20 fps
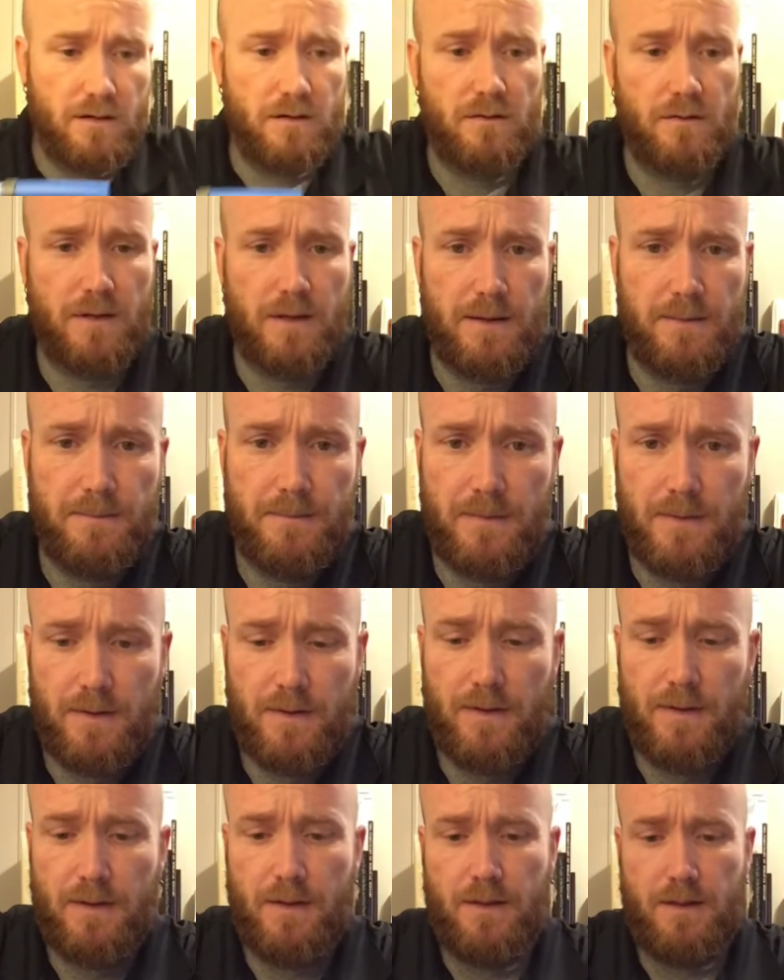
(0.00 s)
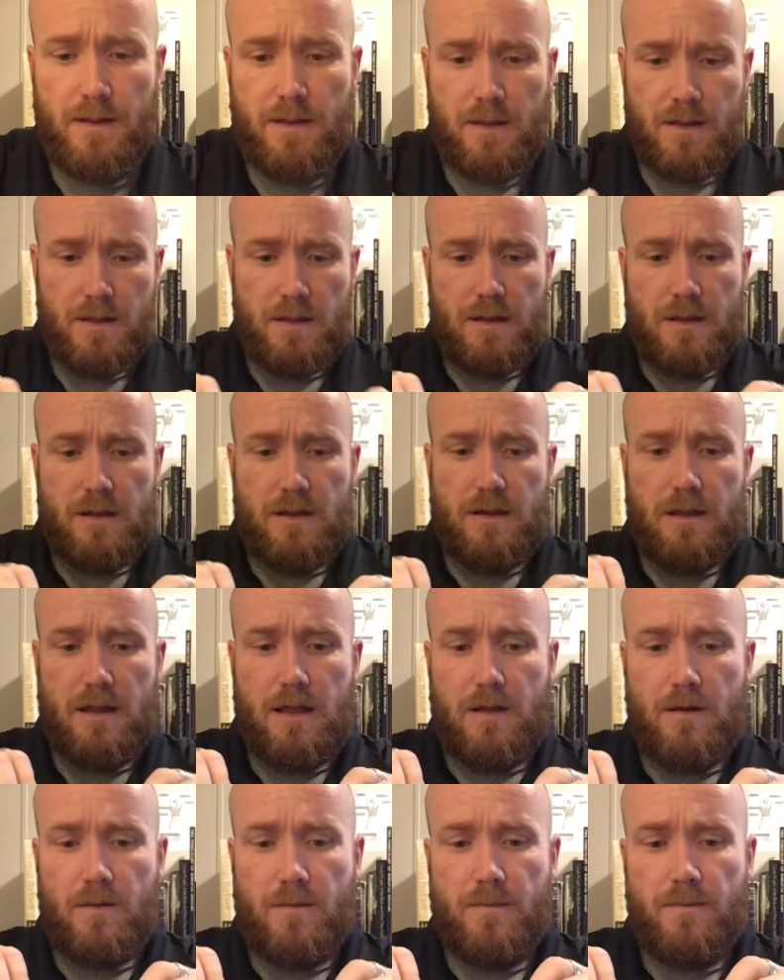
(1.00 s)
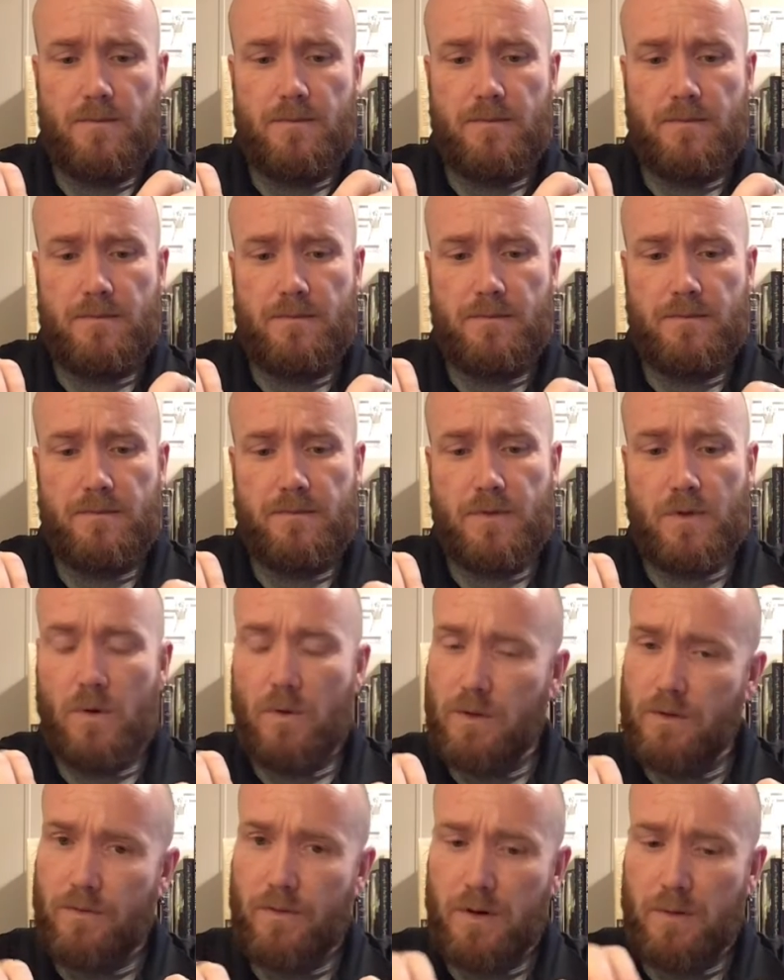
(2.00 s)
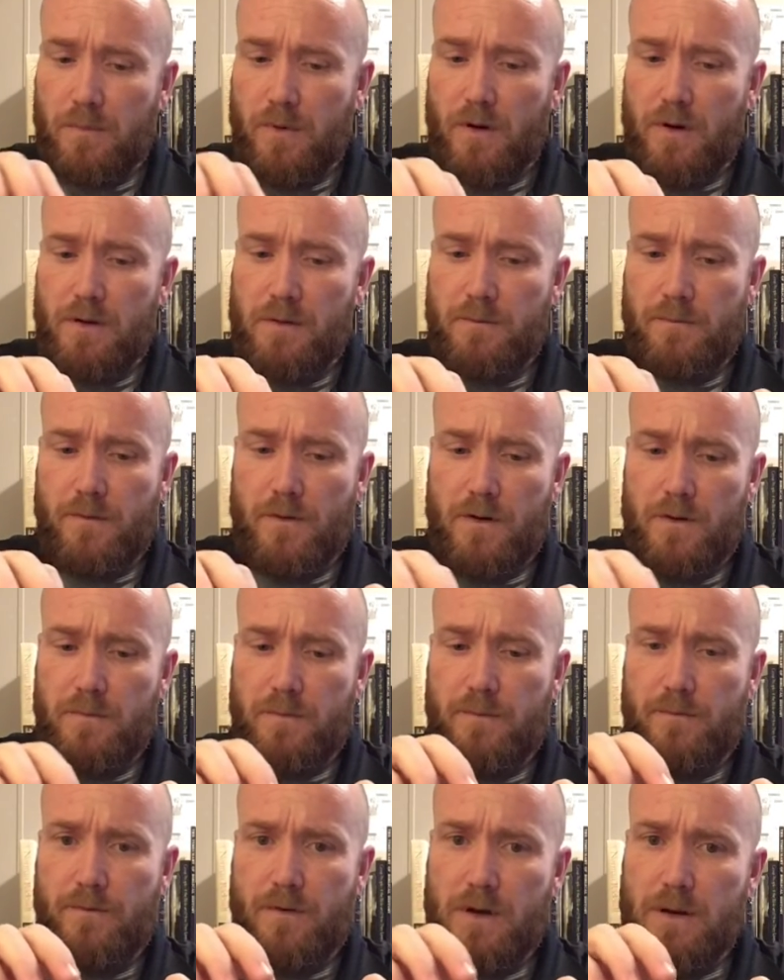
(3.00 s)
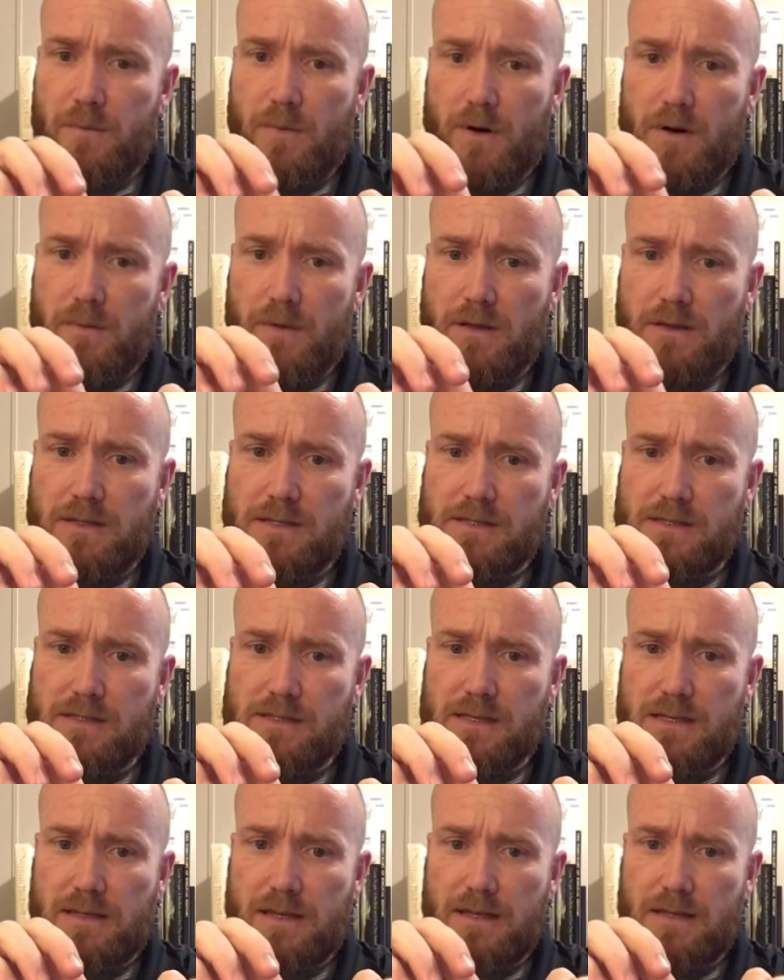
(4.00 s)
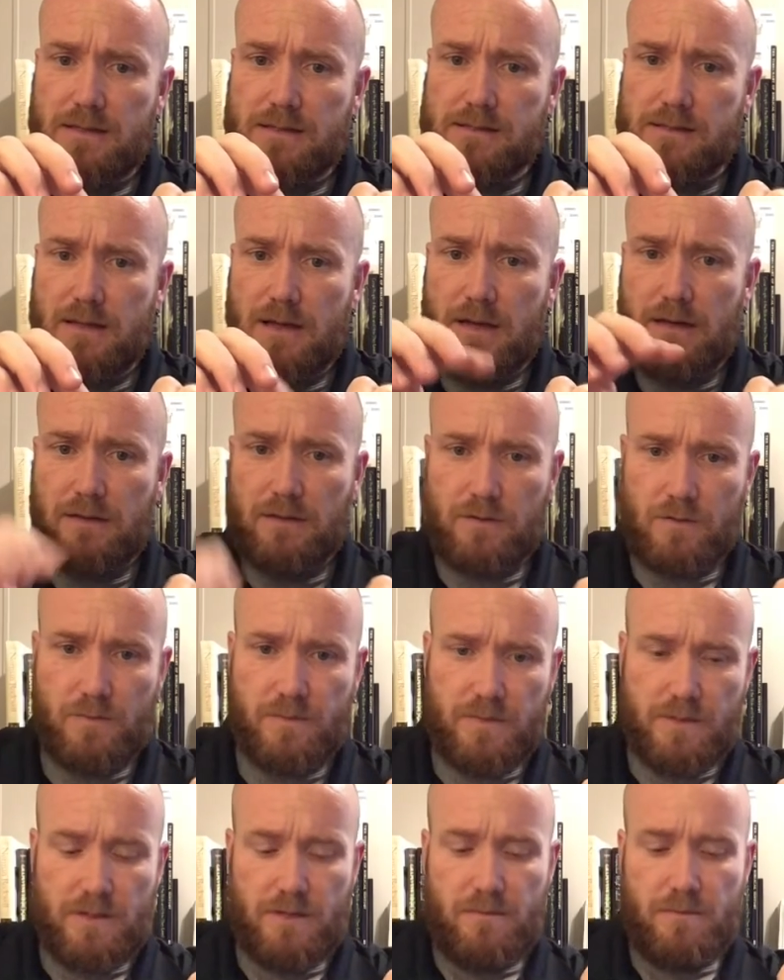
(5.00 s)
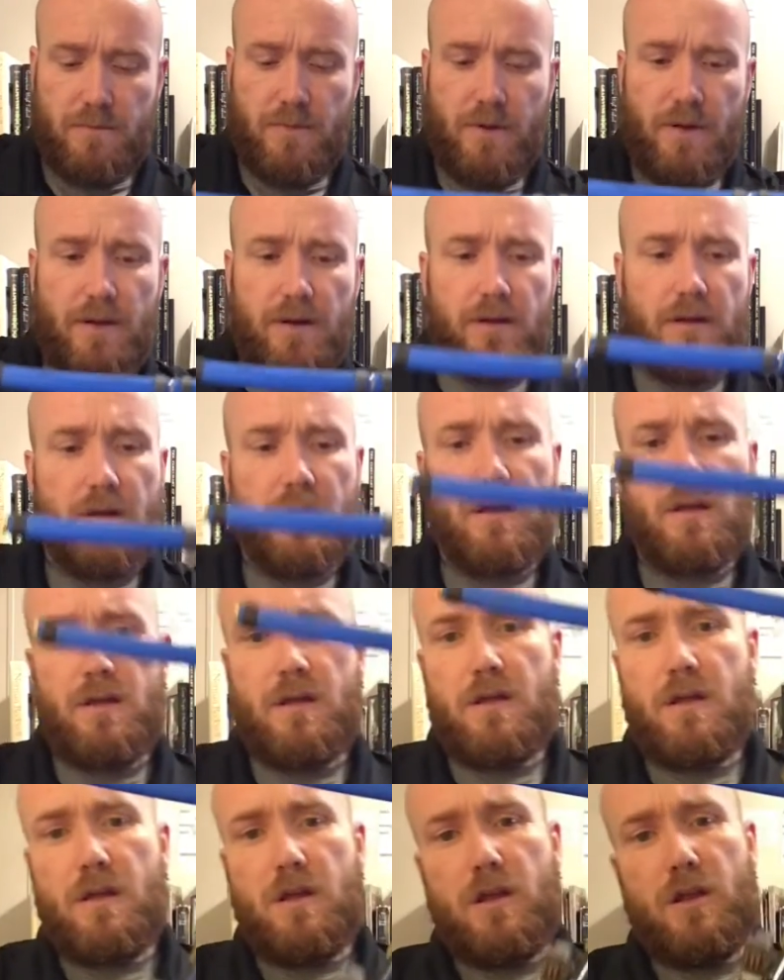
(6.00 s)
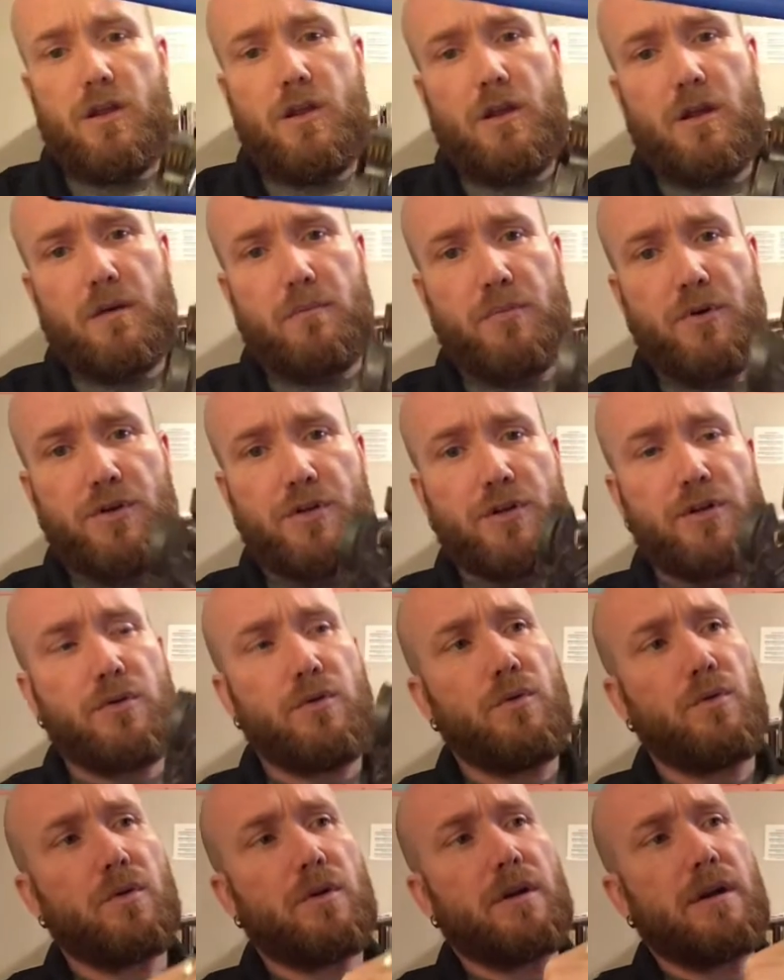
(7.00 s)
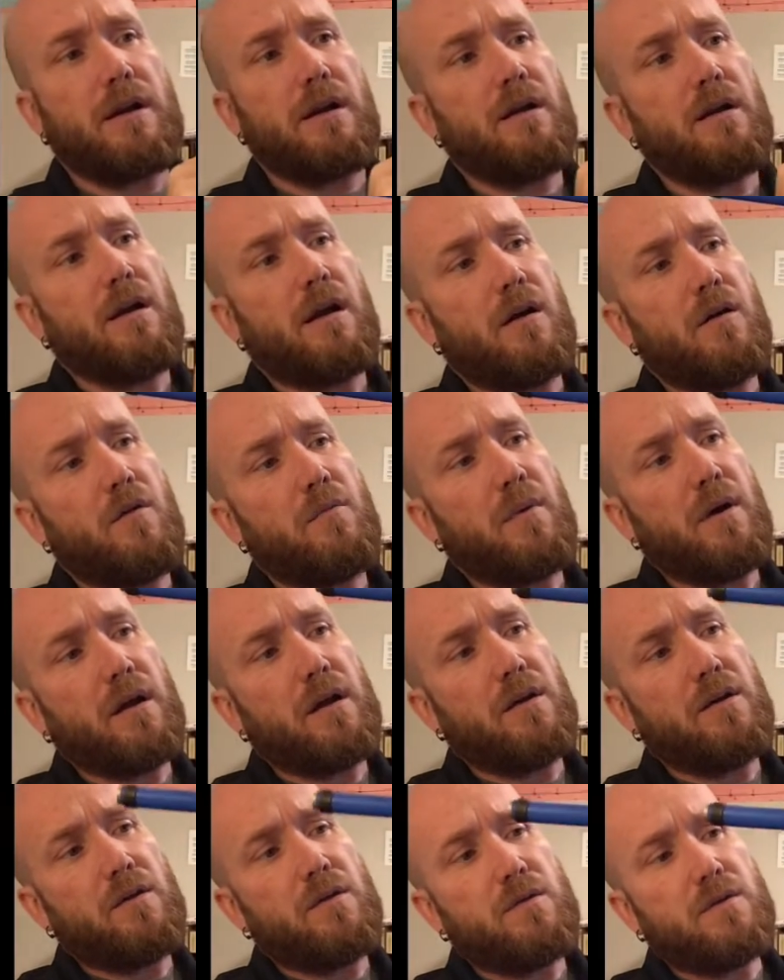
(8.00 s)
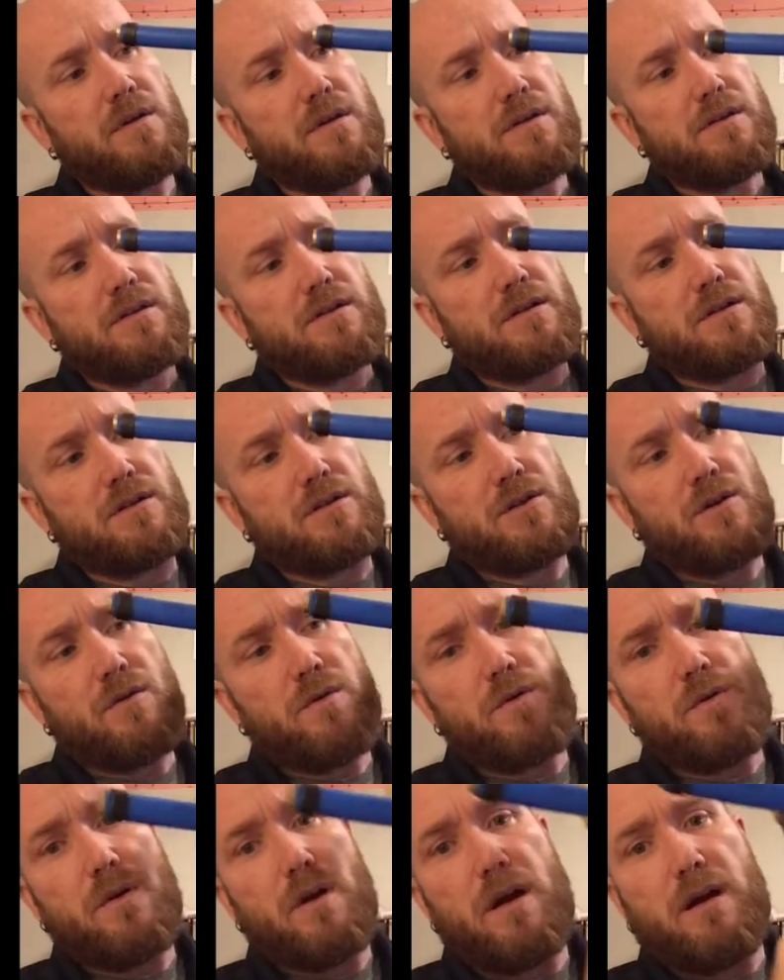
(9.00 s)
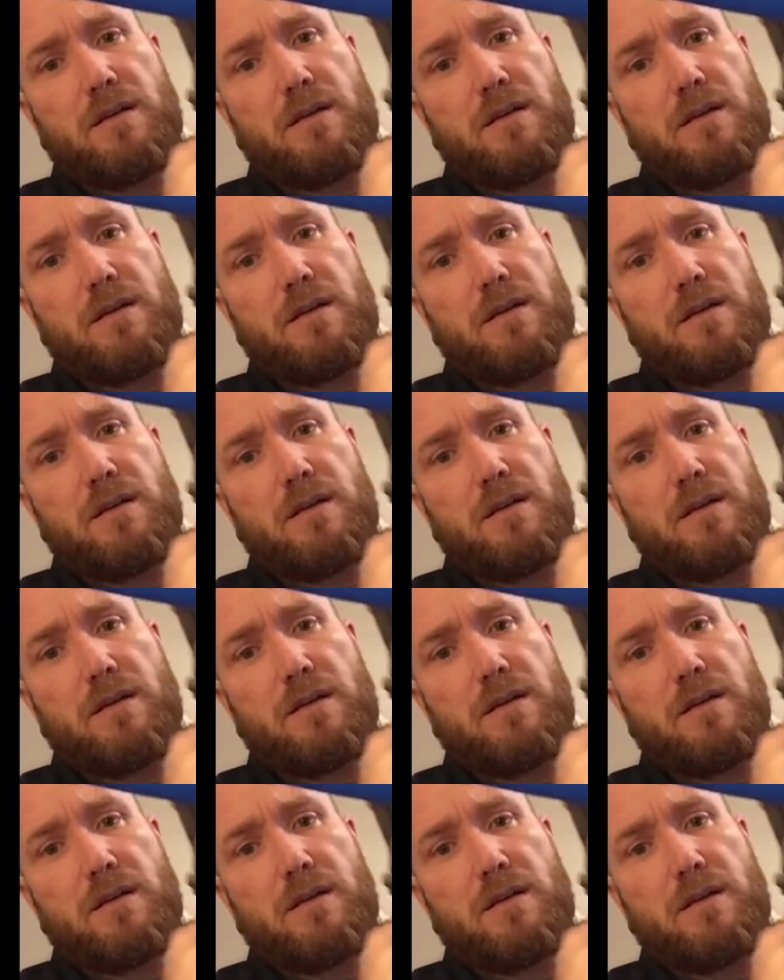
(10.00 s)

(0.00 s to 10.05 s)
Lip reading: Okay. Now, the only funny part about these is that they can slide a little bit. But you're gonna put your tool on here. I hope I can do this and show you guys